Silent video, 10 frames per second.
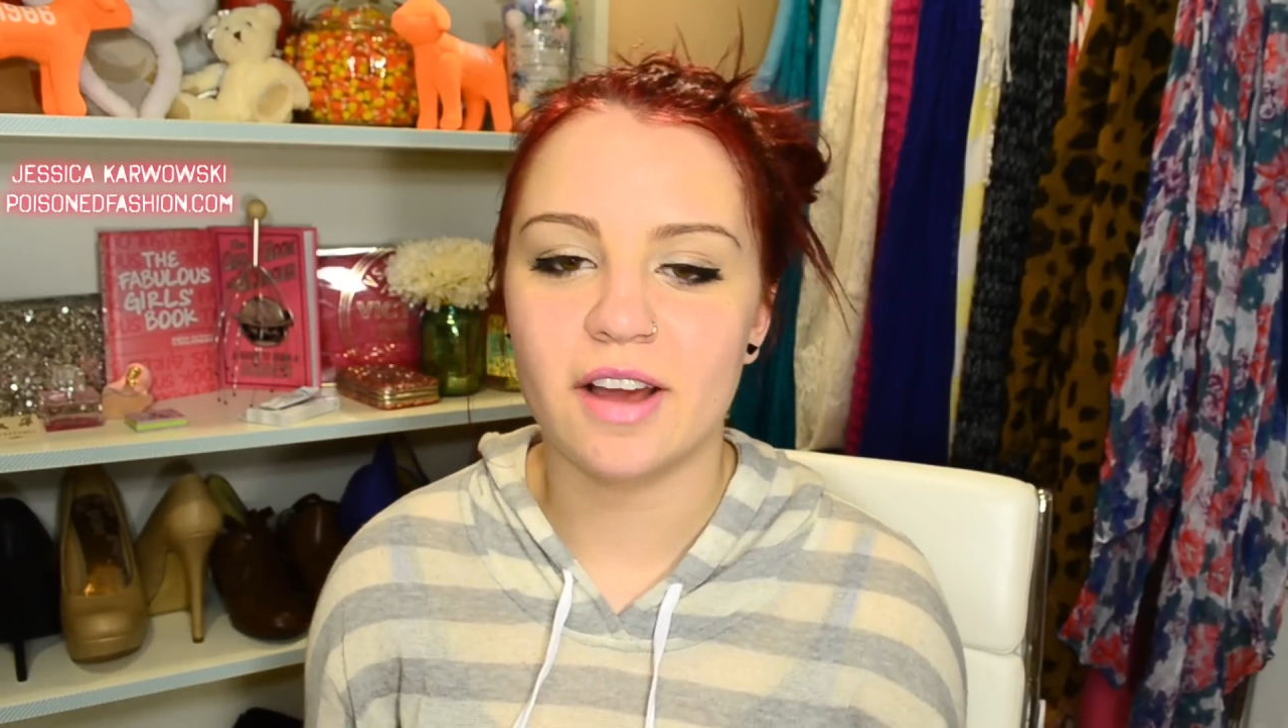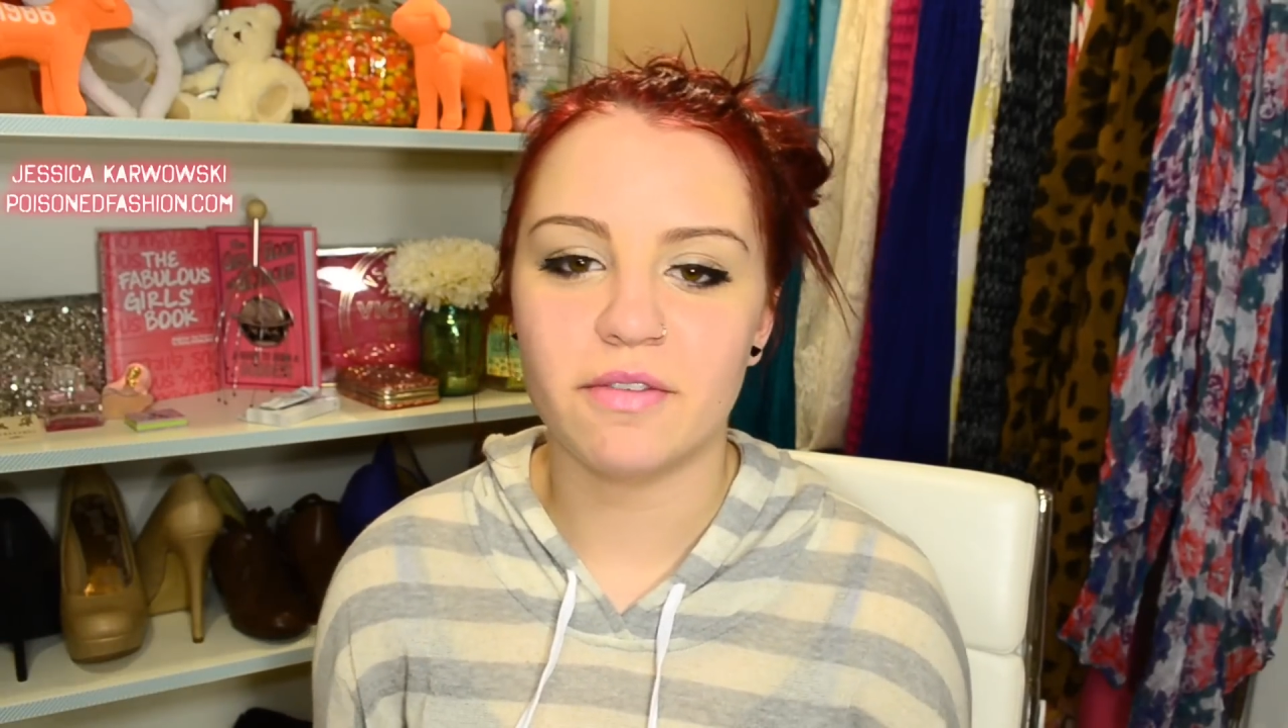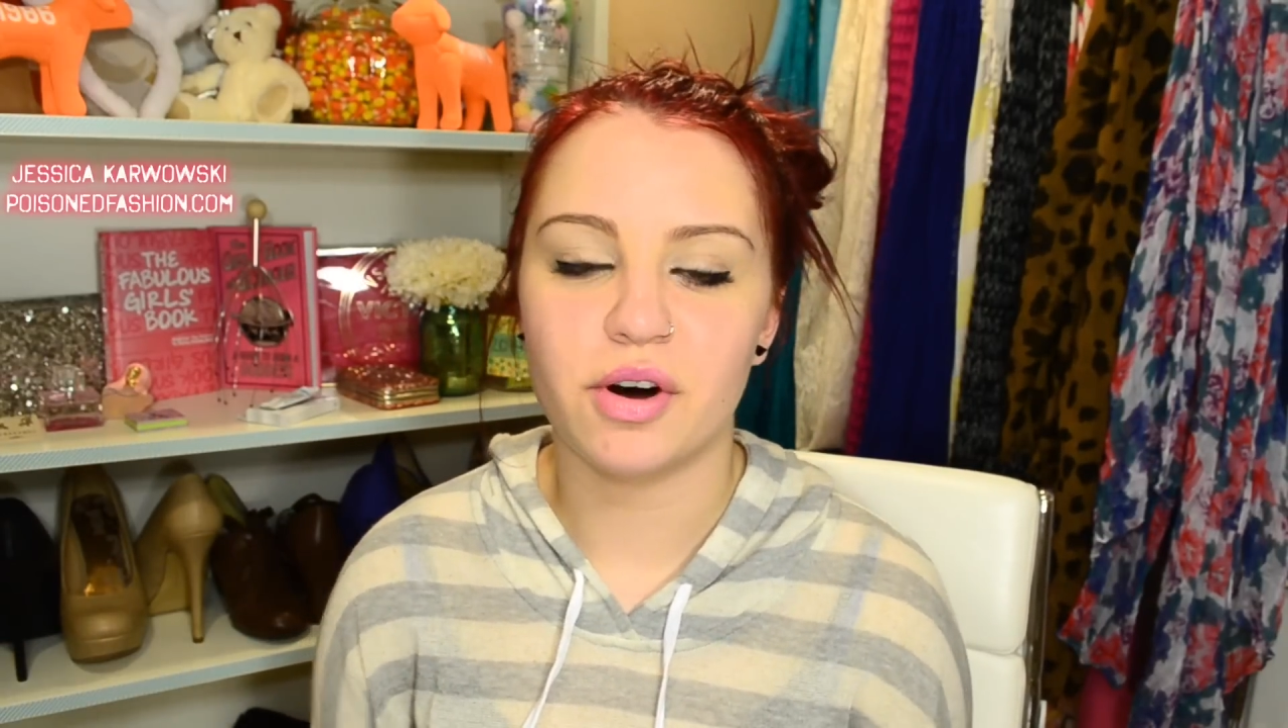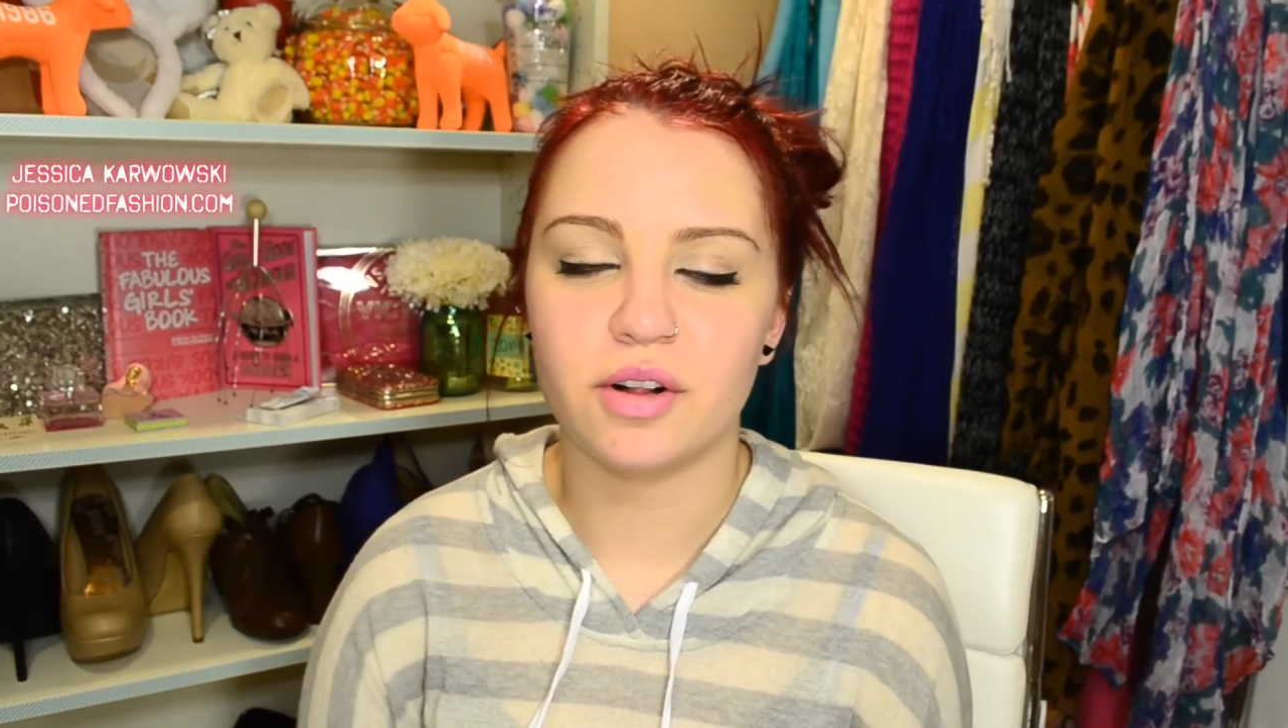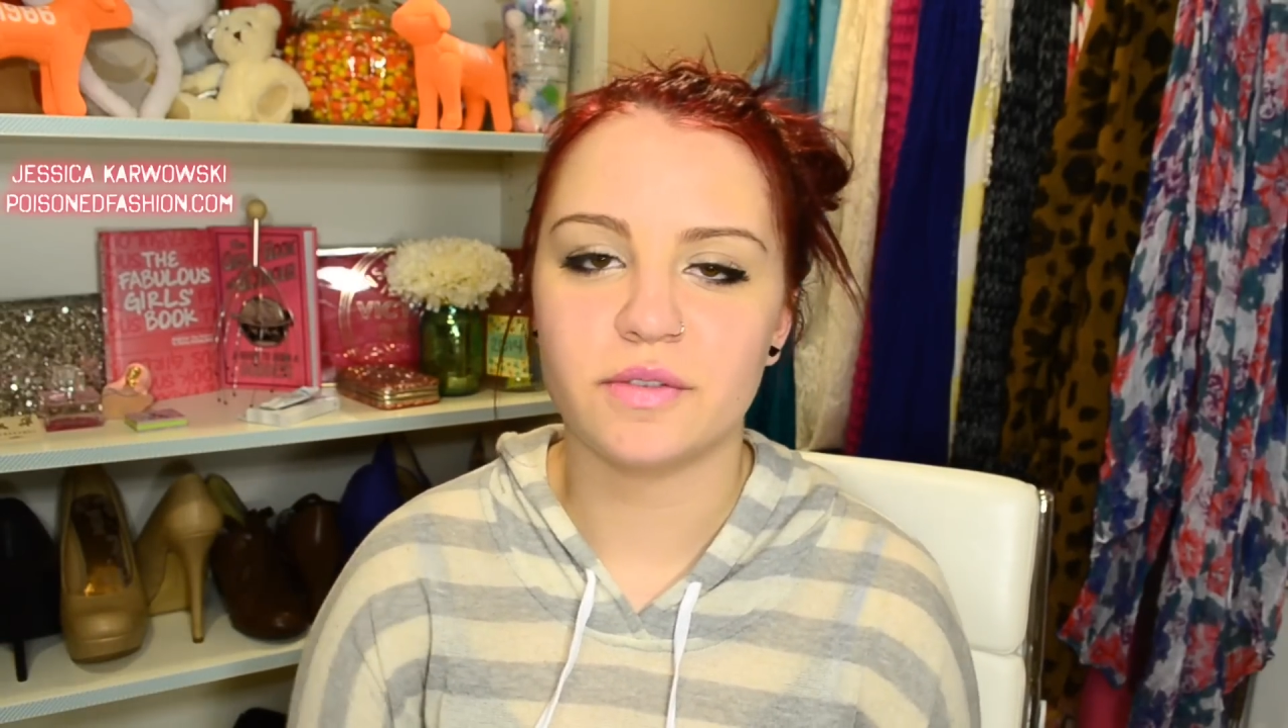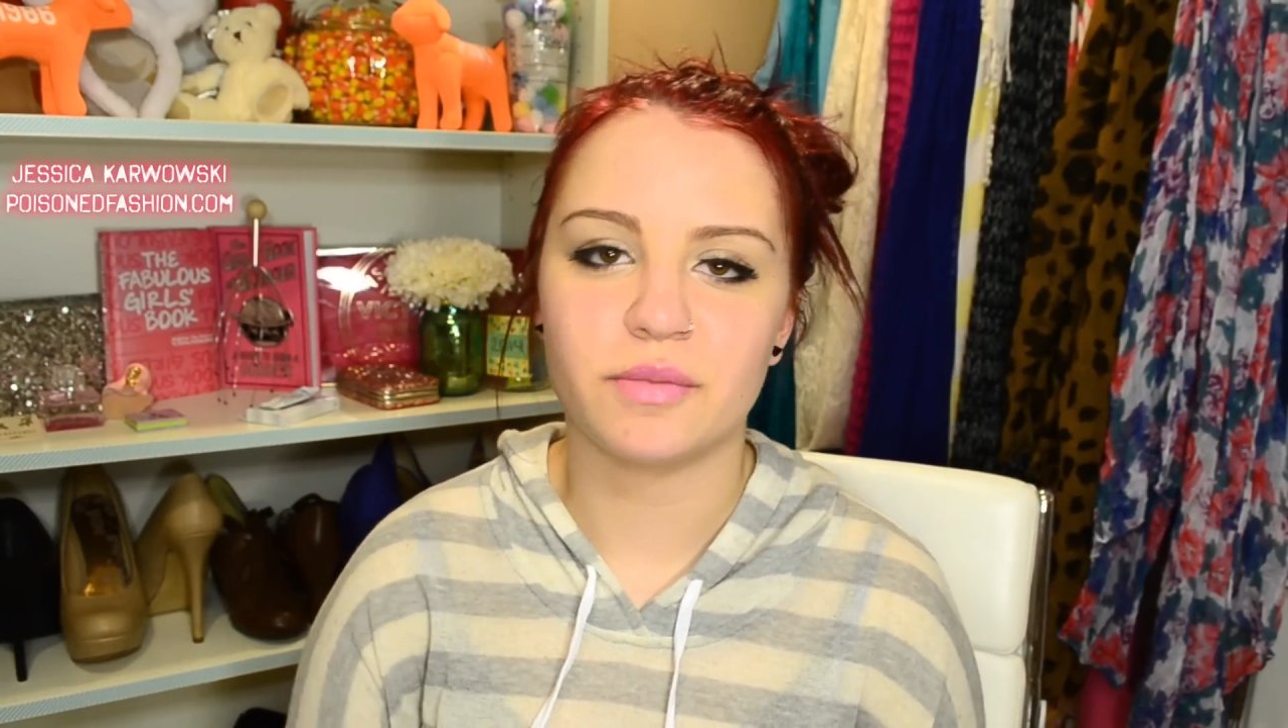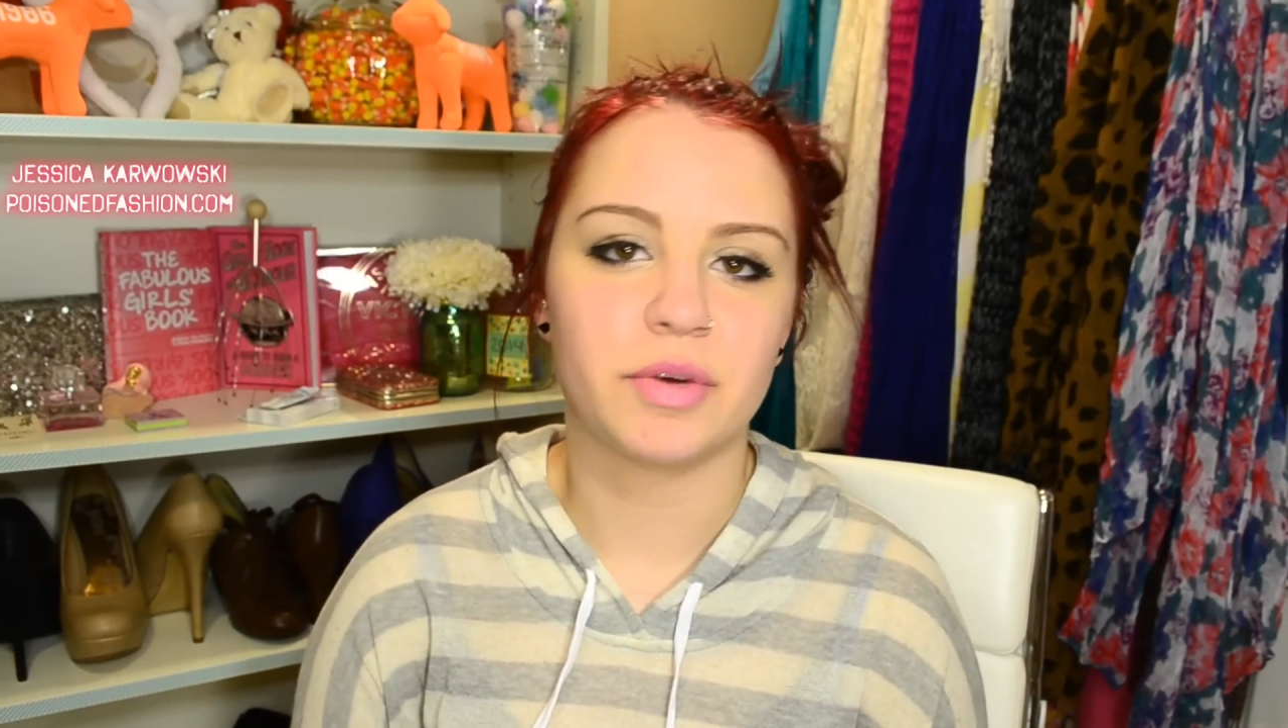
have all of